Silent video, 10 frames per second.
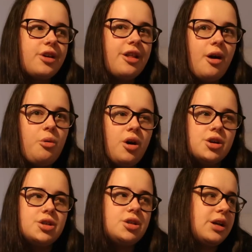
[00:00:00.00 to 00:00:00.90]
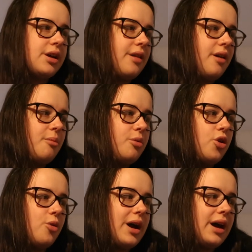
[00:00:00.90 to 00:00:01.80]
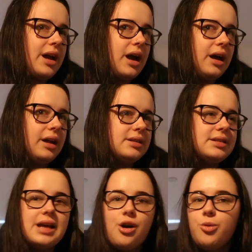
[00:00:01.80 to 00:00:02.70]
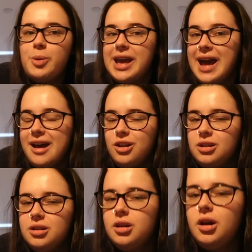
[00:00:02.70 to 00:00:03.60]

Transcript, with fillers: get that washed and get that put away, and set up a kettle.